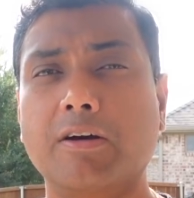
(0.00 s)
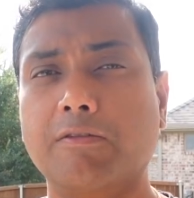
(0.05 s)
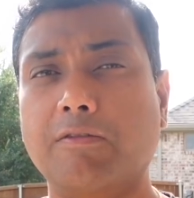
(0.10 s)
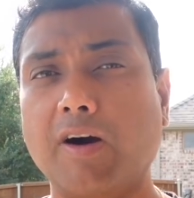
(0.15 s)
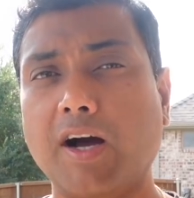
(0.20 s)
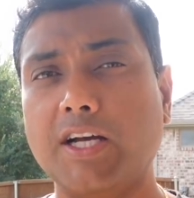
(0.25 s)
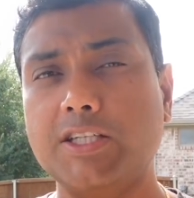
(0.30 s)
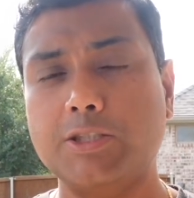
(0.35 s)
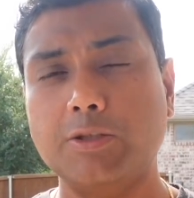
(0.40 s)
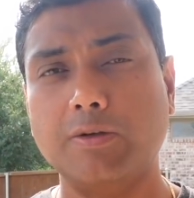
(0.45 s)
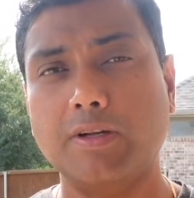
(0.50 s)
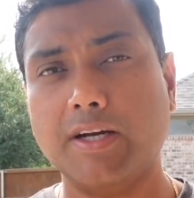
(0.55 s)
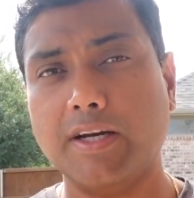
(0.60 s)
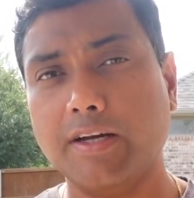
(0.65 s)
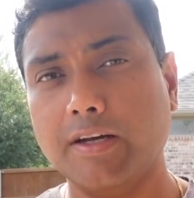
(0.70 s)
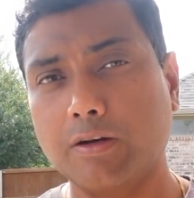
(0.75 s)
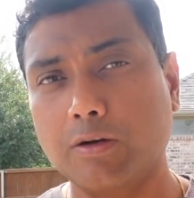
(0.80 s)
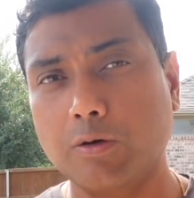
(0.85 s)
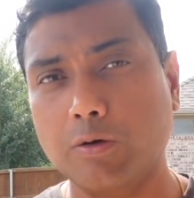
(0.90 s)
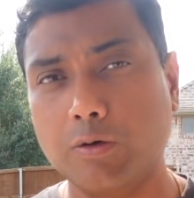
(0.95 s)
Why should
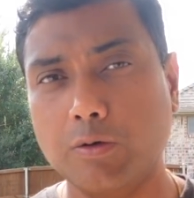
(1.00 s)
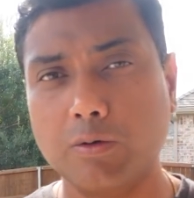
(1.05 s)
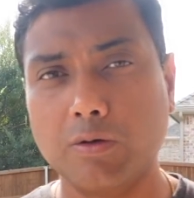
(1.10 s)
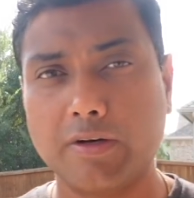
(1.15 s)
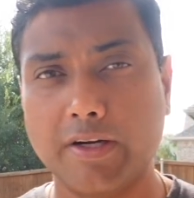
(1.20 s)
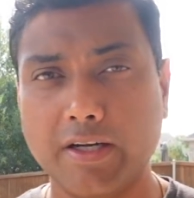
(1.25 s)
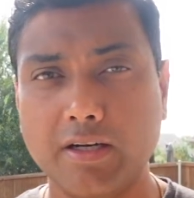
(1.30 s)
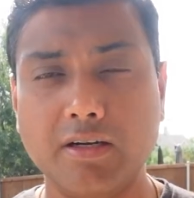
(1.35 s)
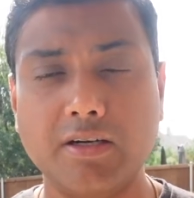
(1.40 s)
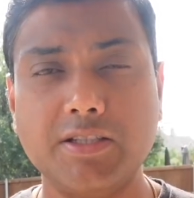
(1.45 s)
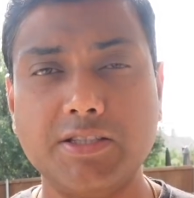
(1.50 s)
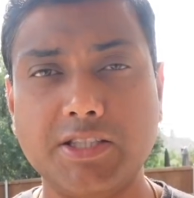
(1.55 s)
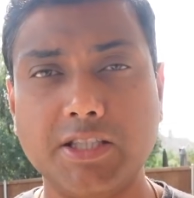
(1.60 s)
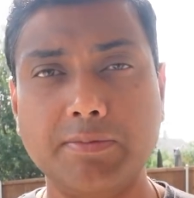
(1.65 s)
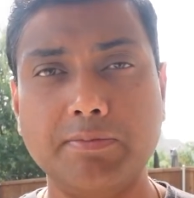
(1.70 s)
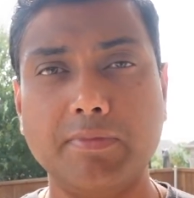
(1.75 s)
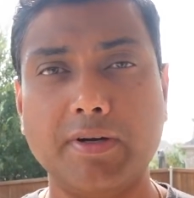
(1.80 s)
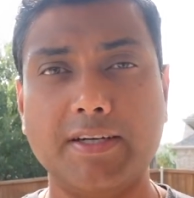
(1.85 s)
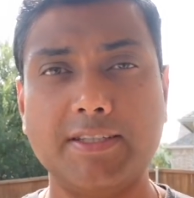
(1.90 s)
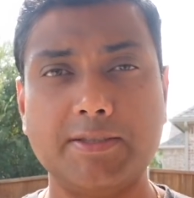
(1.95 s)
I go to regular
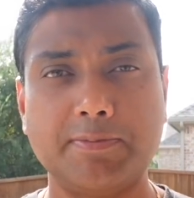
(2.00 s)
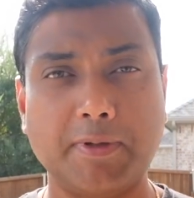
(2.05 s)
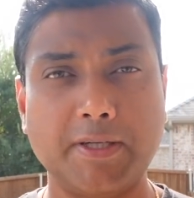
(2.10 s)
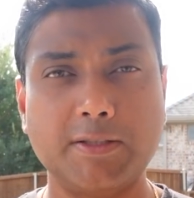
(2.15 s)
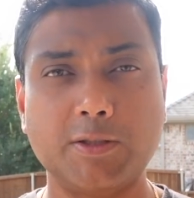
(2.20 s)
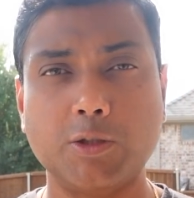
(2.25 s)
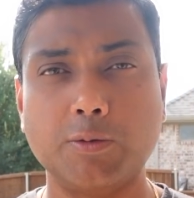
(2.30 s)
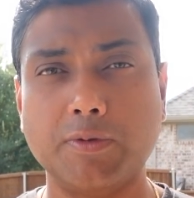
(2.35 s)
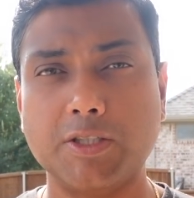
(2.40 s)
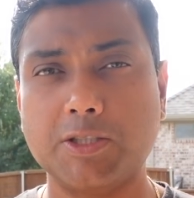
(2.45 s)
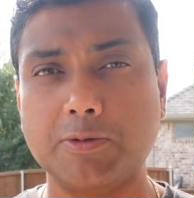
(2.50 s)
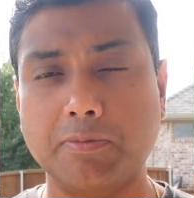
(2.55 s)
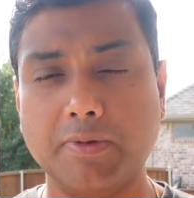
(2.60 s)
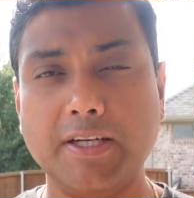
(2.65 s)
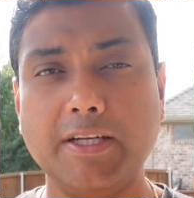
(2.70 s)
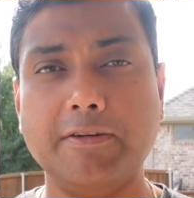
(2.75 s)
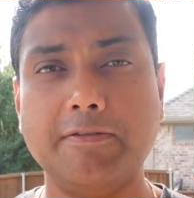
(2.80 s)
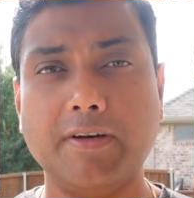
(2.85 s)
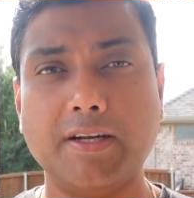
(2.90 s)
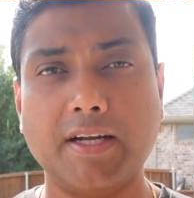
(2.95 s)
gym and spend so much
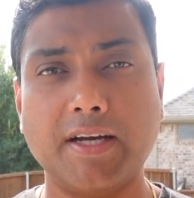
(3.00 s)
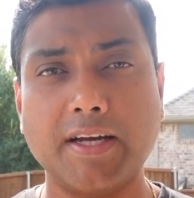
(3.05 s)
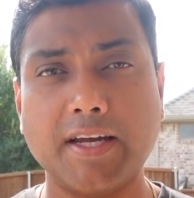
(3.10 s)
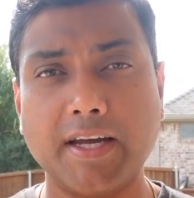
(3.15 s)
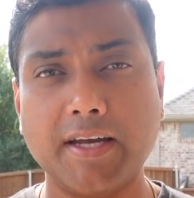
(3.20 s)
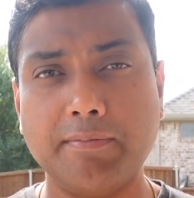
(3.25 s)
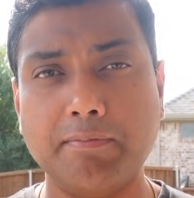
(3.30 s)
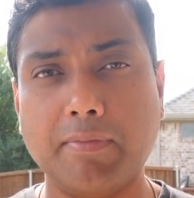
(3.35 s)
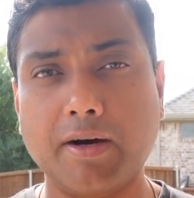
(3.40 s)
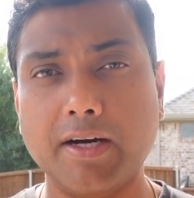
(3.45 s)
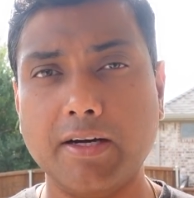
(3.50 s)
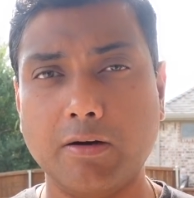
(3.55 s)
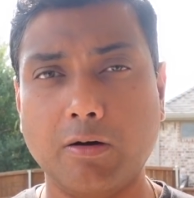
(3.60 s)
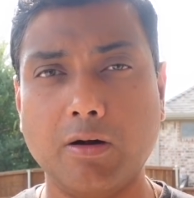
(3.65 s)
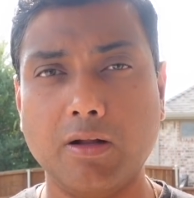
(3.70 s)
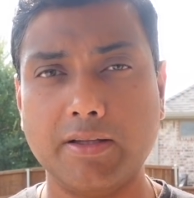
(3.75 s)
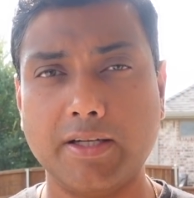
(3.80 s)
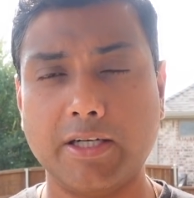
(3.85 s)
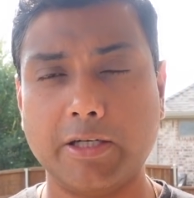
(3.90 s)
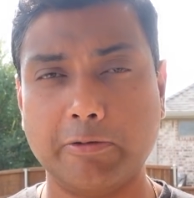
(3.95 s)
money when I can buy
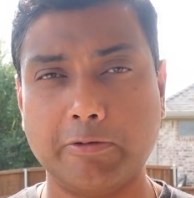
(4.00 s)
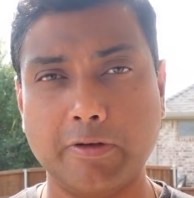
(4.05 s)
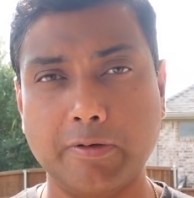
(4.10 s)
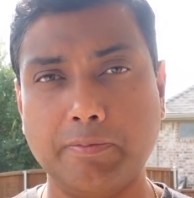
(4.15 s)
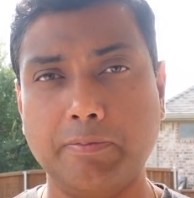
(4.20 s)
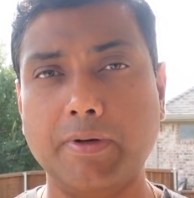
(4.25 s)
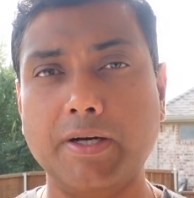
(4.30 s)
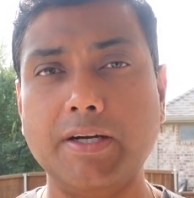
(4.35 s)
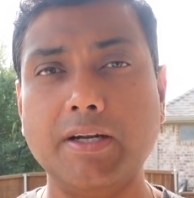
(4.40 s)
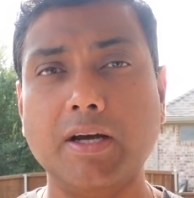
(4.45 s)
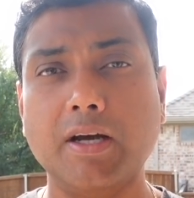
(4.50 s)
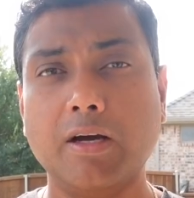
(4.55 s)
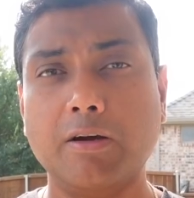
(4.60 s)
all that equipment